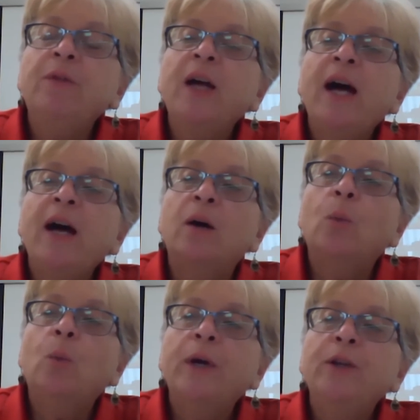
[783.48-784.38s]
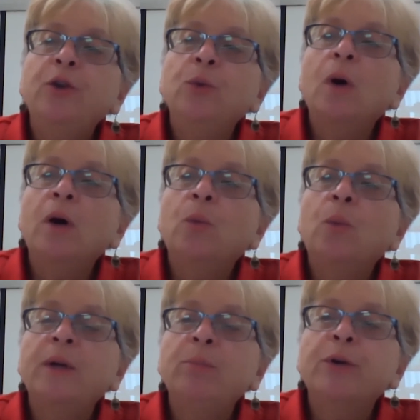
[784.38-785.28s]
that when you are
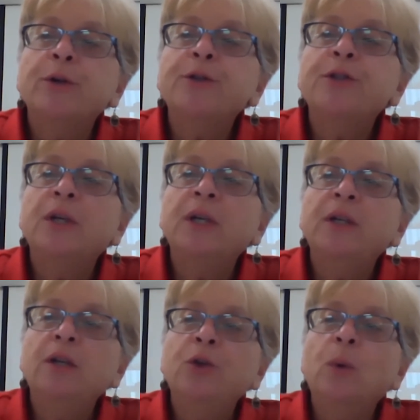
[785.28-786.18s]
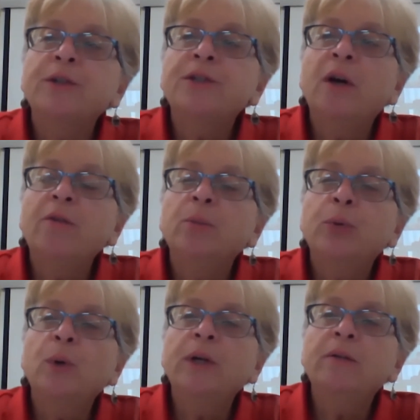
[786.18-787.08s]
one person, you are
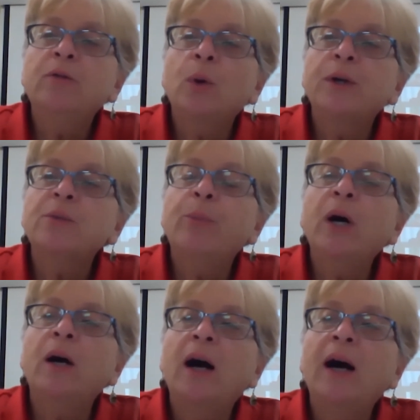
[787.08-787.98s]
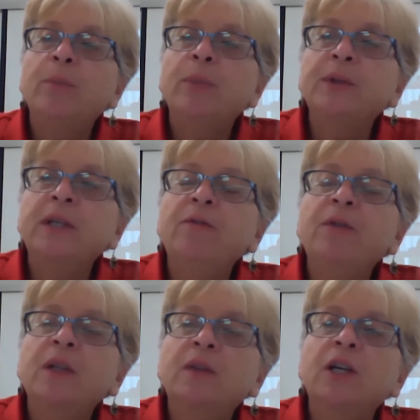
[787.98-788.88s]
self-employed, of course, but I believe
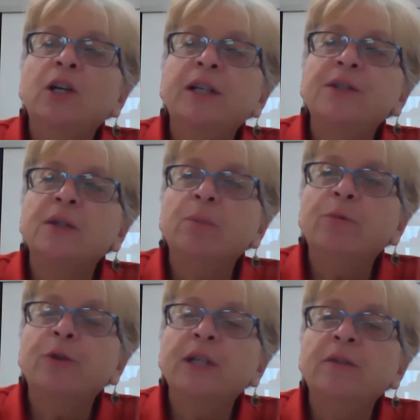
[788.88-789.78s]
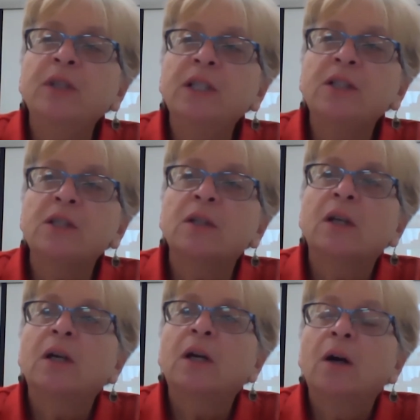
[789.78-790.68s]
that there is some forgiveness
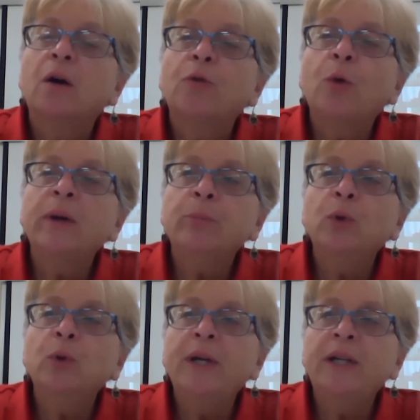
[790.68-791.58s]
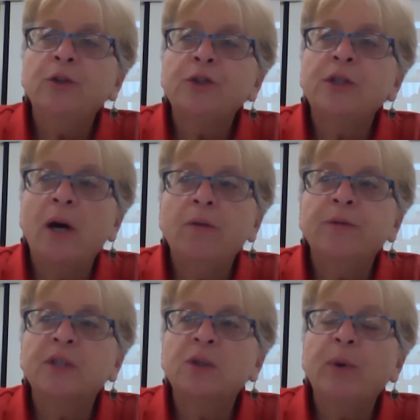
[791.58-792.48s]
for employing yourself,
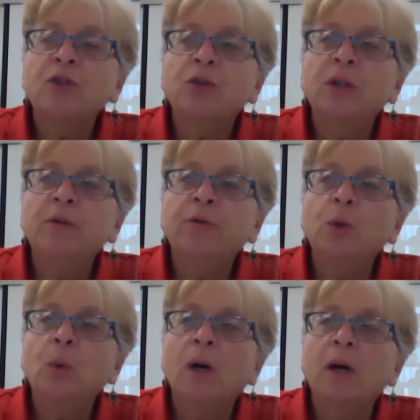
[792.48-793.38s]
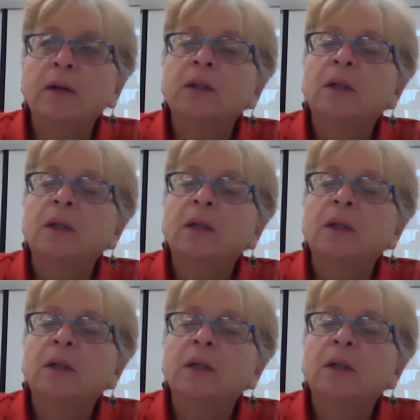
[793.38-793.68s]
especially if you are,